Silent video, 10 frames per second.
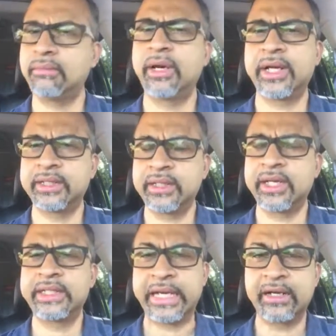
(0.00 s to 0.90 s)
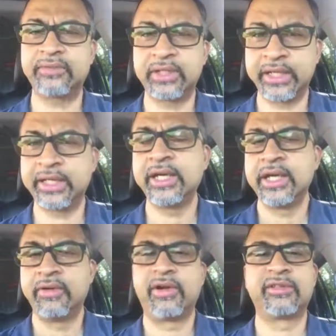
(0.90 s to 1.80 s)
But I think at the end of the day,
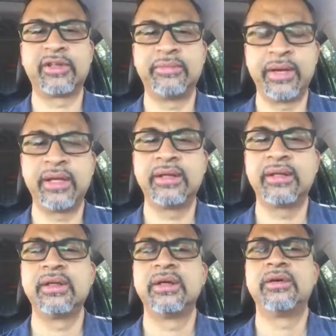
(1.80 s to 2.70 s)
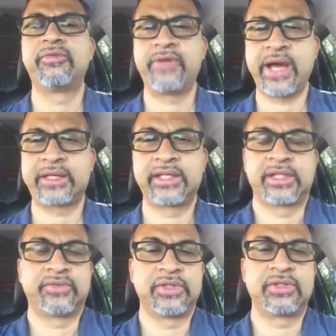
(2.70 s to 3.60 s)
one of the main
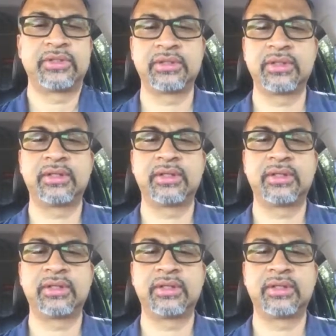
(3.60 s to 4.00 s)
factors which